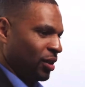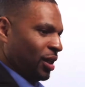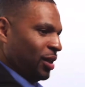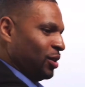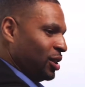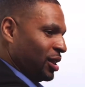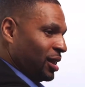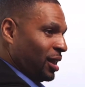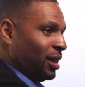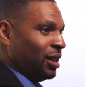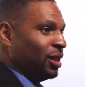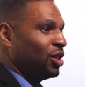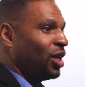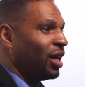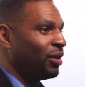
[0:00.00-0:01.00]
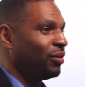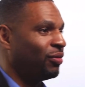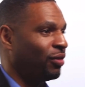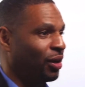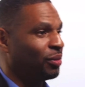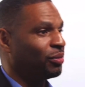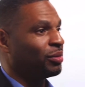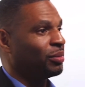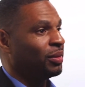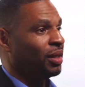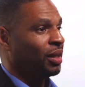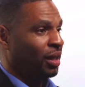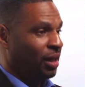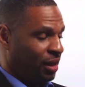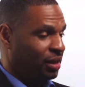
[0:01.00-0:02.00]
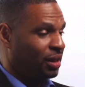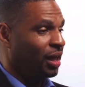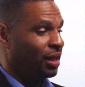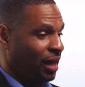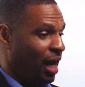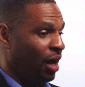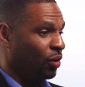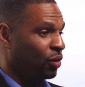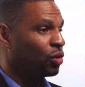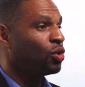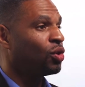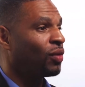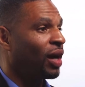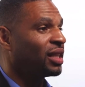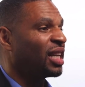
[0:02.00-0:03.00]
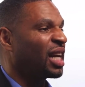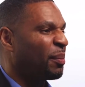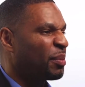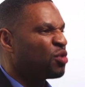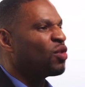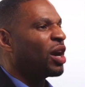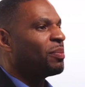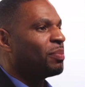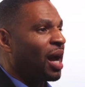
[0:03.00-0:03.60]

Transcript: And he slid the check in front of him. He said, now do the right thing, I'll be right